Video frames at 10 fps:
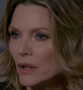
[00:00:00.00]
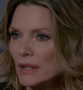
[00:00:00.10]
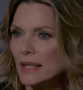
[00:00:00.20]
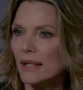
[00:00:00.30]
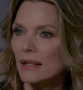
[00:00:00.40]
want
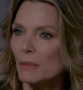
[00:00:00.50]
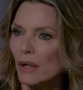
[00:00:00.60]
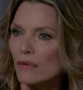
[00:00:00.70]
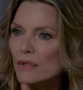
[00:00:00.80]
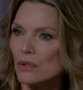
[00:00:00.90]
to take them
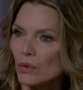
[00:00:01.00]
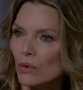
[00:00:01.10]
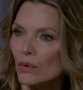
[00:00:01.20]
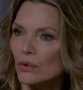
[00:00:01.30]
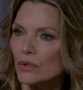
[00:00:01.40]
out of
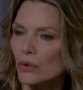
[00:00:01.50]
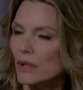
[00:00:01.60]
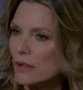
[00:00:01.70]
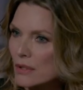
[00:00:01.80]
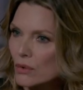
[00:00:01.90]
school
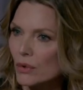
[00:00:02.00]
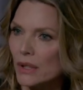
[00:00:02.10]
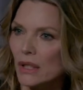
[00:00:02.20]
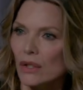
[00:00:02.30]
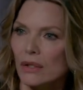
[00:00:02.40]
during the school
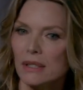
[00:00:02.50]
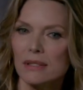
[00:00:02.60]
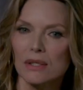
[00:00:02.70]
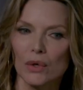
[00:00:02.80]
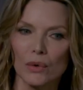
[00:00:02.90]
year. And yeah.
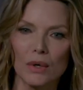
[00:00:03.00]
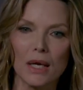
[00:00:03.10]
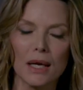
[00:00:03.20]
so